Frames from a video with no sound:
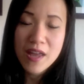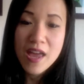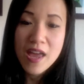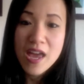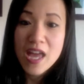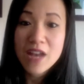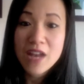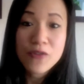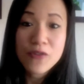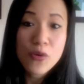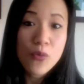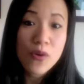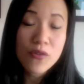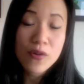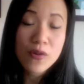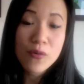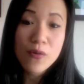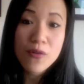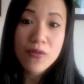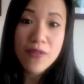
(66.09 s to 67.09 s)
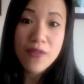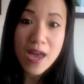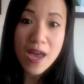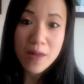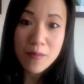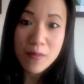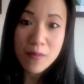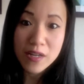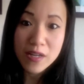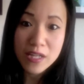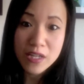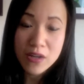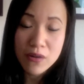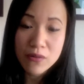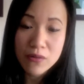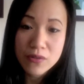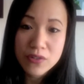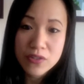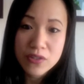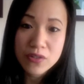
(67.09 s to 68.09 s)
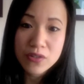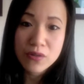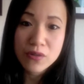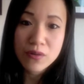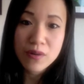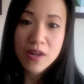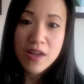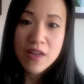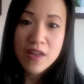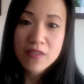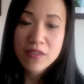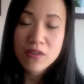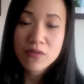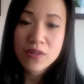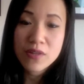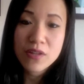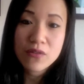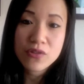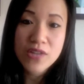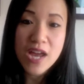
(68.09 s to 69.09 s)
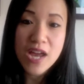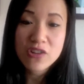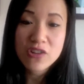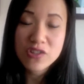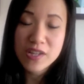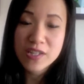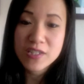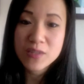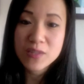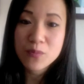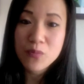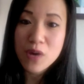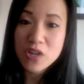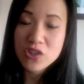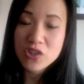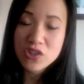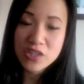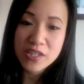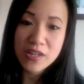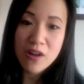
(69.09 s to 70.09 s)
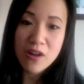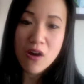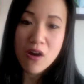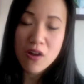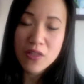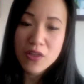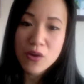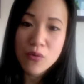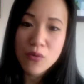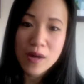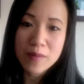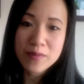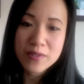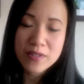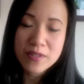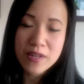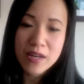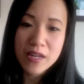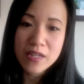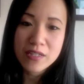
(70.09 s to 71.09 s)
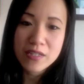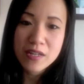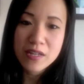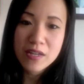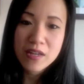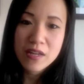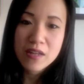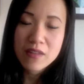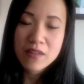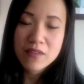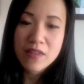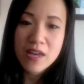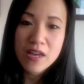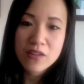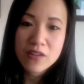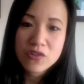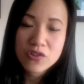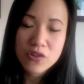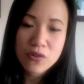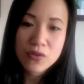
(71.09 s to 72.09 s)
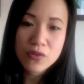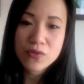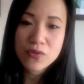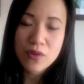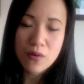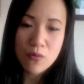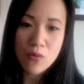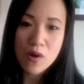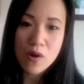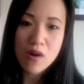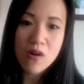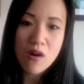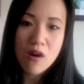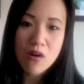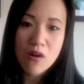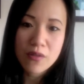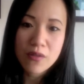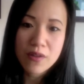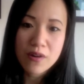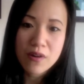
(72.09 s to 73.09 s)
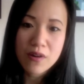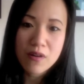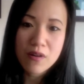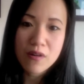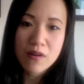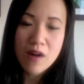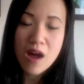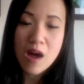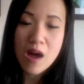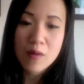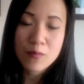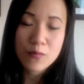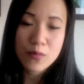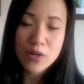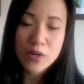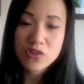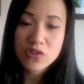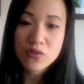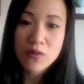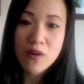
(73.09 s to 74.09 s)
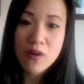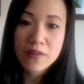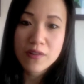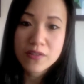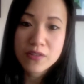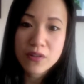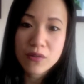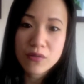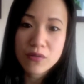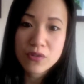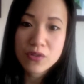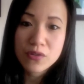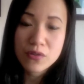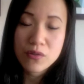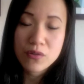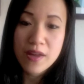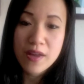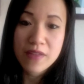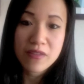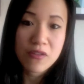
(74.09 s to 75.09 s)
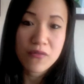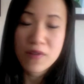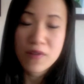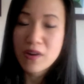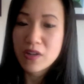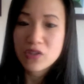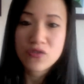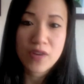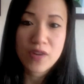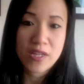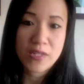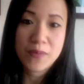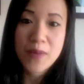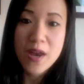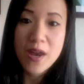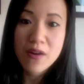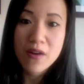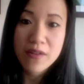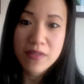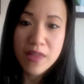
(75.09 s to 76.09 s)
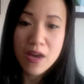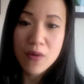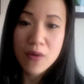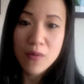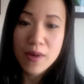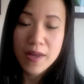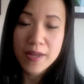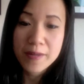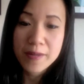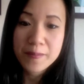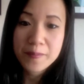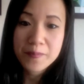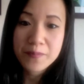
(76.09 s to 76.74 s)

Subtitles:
And if you're wondering where that money goes to, then there's actually a spreadsheet on their website that shows where all their operational costs go to, and they're very transparent that way.